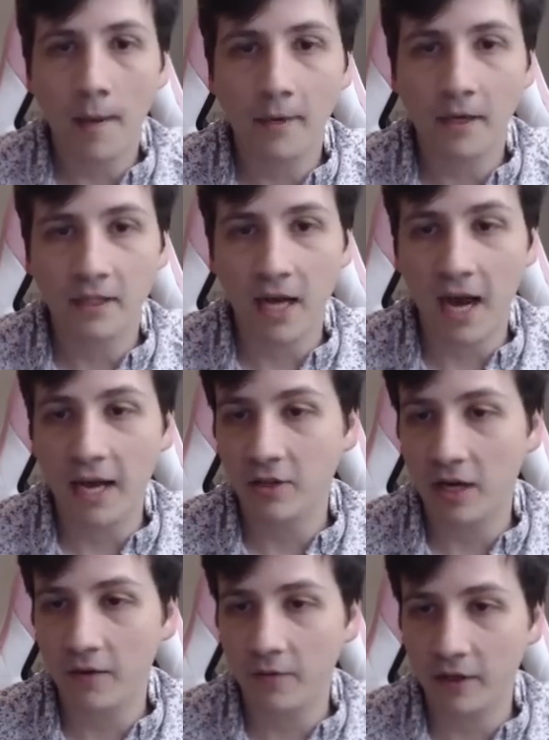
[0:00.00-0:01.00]
I'm gonna die
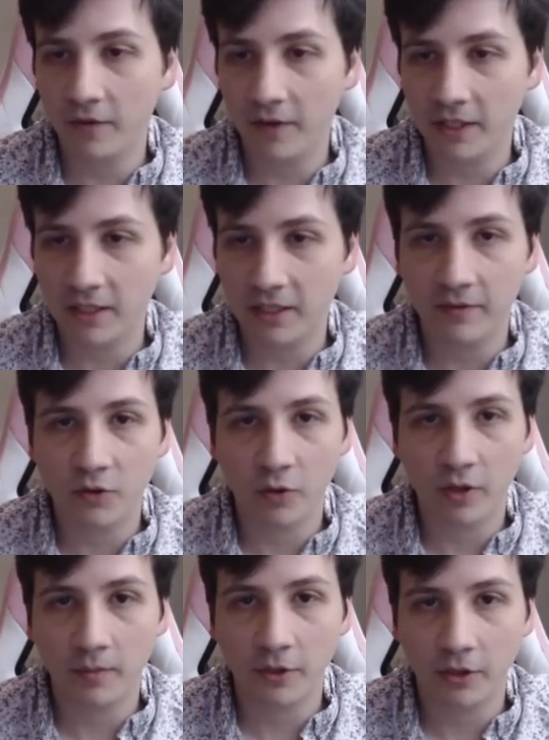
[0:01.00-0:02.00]
trying to freaking fix this
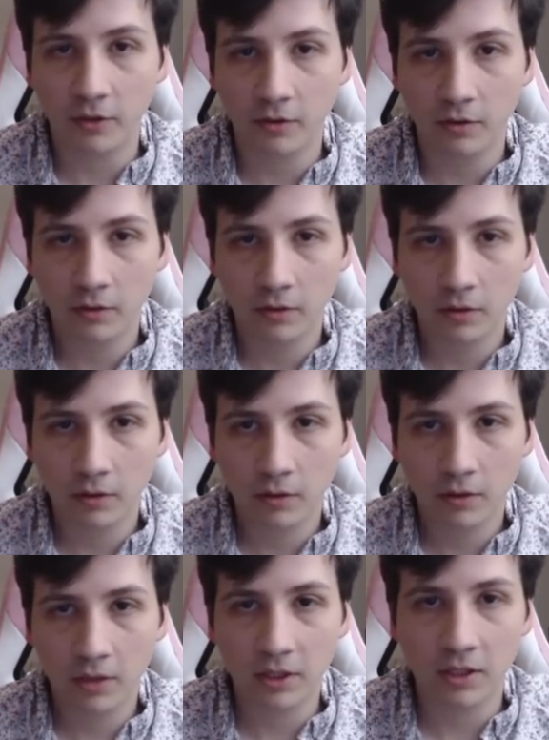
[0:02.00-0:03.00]
inventory up, dude.
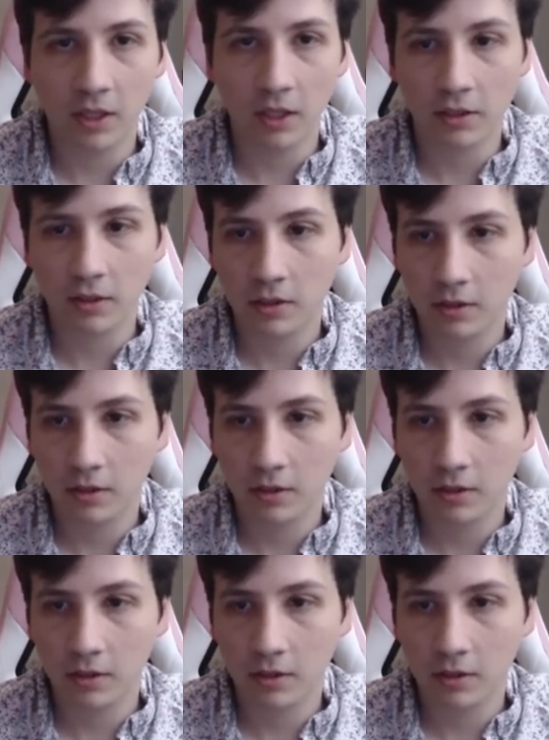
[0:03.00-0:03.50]
This sucks.